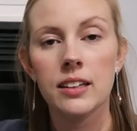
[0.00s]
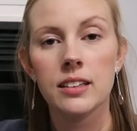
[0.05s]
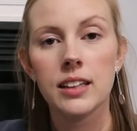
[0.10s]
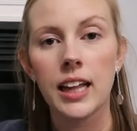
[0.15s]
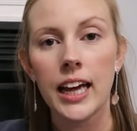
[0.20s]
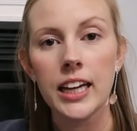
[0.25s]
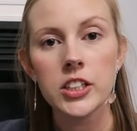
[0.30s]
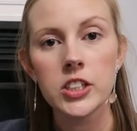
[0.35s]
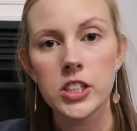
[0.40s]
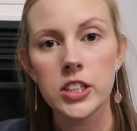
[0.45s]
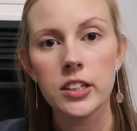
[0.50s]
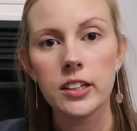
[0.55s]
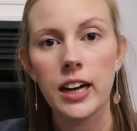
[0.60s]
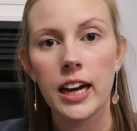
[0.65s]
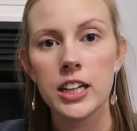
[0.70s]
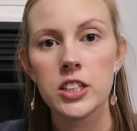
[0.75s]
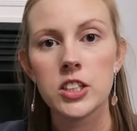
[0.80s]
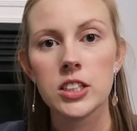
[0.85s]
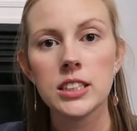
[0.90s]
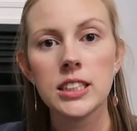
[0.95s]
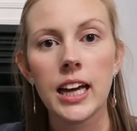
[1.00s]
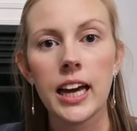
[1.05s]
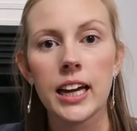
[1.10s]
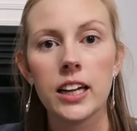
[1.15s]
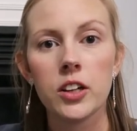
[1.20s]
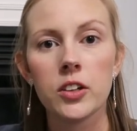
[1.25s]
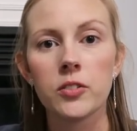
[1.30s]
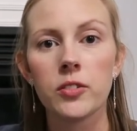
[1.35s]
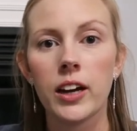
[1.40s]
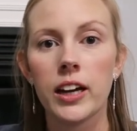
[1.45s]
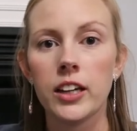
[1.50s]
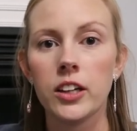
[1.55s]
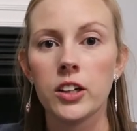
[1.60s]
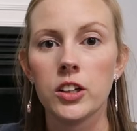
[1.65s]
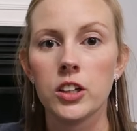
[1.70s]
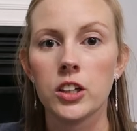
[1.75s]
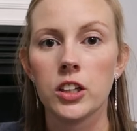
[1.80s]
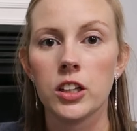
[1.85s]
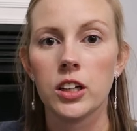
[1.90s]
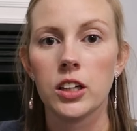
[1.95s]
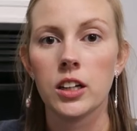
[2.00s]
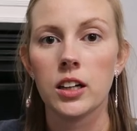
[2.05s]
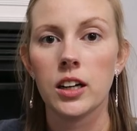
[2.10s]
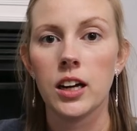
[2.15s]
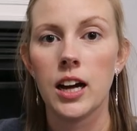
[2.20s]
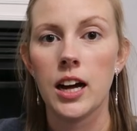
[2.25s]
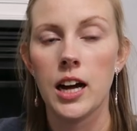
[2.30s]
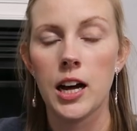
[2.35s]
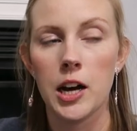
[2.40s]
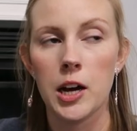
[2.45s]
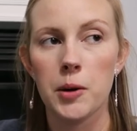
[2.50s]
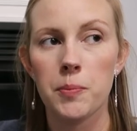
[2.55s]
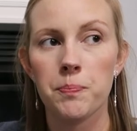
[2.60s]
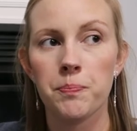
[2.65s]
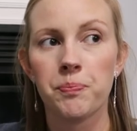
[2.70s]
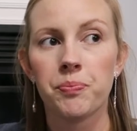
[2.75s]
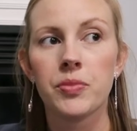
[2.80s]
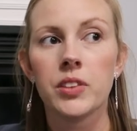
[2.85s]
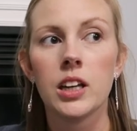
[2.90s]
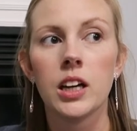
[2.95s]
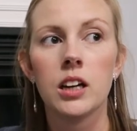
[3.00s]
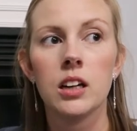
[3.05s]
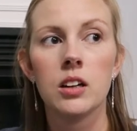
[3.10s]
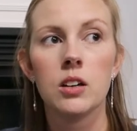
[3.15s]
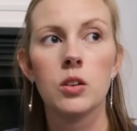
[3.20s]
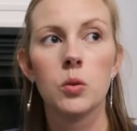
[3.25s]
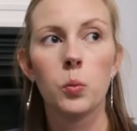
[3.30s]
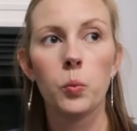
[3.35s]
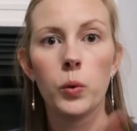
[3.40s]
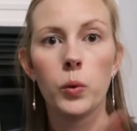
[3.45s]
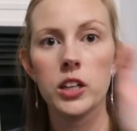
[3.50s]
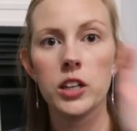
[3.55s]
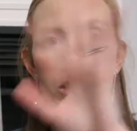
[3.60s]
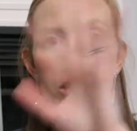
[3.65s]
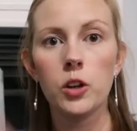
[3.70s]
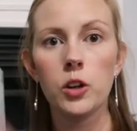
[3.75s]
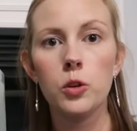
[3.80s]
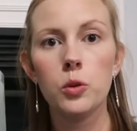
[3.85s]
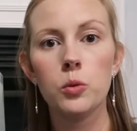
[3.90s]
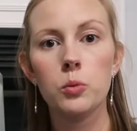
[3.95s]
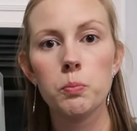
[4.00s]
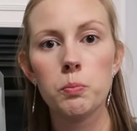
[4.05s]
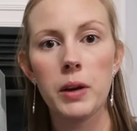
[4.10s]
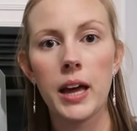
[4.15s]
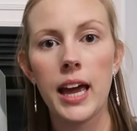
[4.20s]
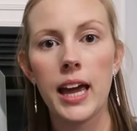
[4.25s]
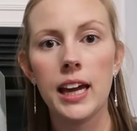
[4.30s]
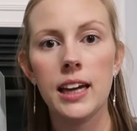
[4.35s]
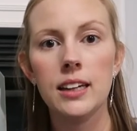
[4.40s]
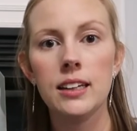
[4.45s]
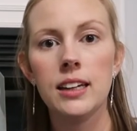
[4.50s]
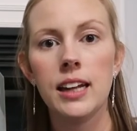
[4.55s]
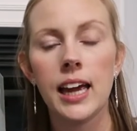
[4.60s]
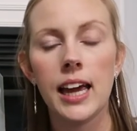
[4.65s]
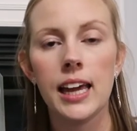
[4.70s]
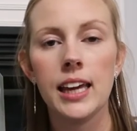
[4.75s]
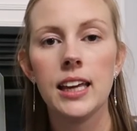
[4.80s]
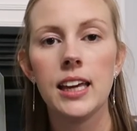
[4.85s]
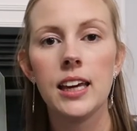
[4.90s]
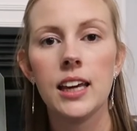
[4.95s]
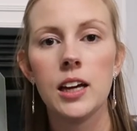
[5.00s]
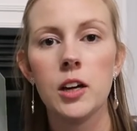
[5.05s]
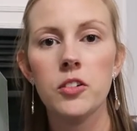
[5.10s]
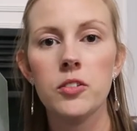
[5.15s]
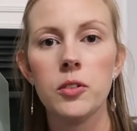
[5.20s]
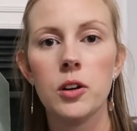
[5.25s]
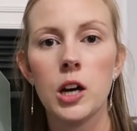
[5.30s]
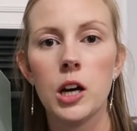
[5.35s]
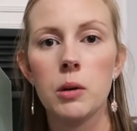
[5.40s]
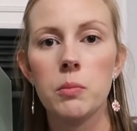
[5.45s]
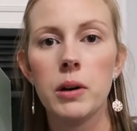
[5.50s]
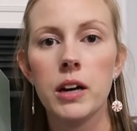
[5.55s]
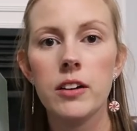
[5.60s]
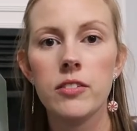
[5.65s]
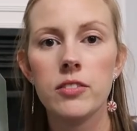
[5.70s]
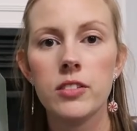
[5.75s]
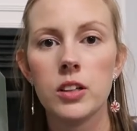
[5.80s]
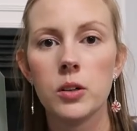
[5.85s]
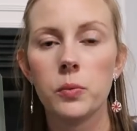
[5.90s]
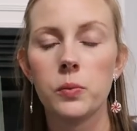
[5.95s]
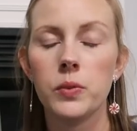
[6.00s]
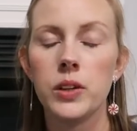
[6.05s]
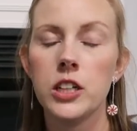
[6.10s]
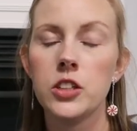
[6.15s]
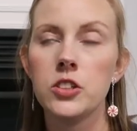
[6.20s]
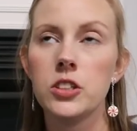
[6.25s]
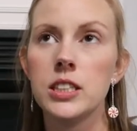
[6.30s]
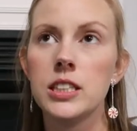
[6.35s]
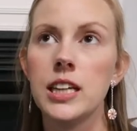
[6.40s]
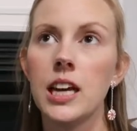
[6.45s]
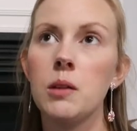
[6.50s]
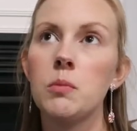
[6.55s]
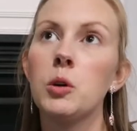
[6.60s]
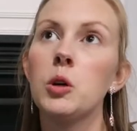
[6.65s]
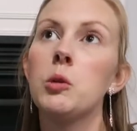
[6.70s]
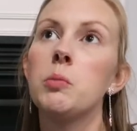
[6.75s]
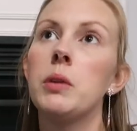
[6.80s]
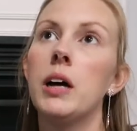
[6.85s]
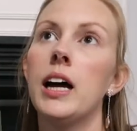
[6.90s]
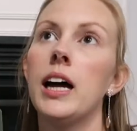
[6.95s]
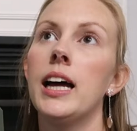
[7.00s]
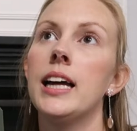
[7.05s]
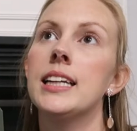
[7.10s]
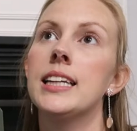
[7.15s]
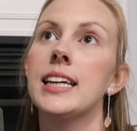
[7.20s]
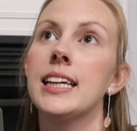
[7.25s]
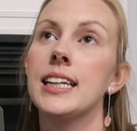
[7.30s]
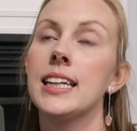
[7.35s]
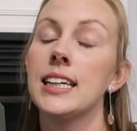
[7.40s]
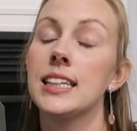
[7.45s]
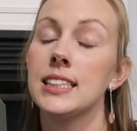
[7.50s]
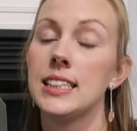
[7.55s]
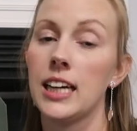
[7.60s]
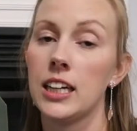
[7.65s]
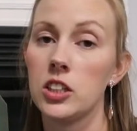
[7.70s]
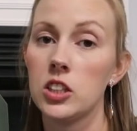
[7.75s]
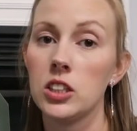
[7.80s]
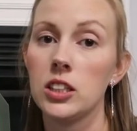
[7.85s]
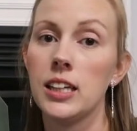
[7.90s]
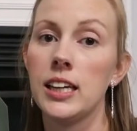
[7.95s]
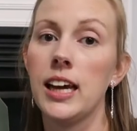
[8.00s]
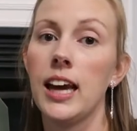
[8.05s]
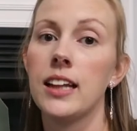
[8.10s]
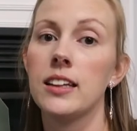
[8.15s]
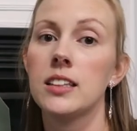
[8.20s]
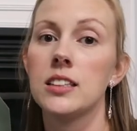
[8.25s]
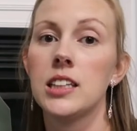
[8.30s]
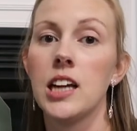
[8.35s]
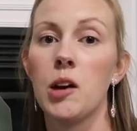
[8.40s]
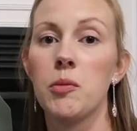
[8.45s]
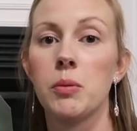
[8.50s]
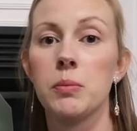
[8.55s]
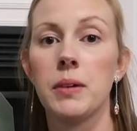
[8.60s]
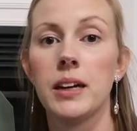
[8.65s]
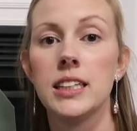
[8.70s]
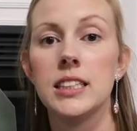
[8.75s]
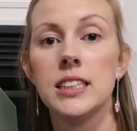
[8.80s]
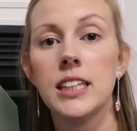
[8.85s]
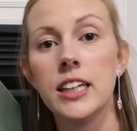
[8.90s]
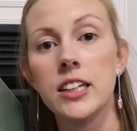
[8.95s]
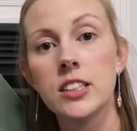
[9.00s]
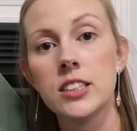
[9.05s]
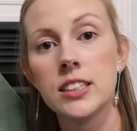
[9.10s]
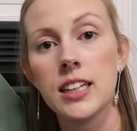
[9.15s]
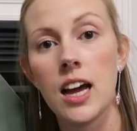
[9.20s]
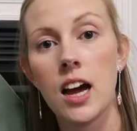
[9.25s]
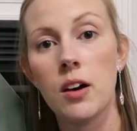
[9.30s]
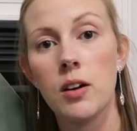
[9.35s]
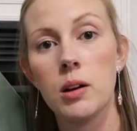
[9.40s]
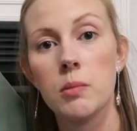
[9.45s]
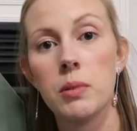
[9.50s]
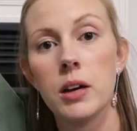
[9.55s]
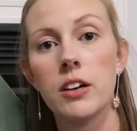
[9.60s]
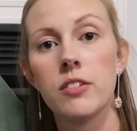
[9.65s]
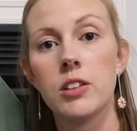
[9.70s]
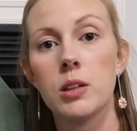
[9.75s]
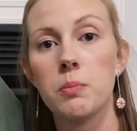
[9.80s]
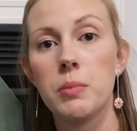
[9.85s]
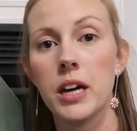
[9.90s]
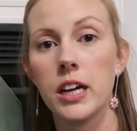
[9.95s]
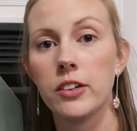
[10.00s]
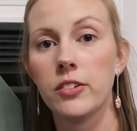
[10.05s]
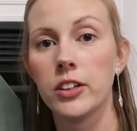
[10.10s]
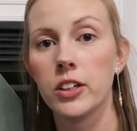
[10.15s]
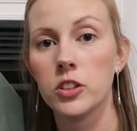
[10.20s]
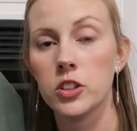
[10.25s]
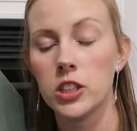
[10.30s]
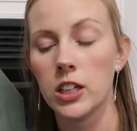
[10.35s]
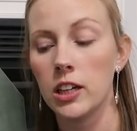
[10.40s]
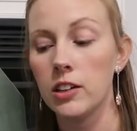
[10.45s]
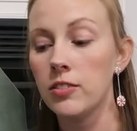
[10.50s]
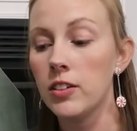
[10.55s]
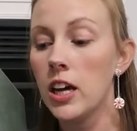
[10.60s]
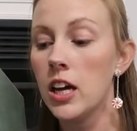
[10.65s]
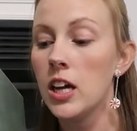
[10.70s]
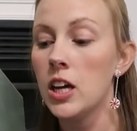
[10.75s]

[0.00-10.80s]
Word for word: Last year I just had a regular window pane hanging up above the entry table, but it is actually at the top of my stairs now, above the peg rail shelf.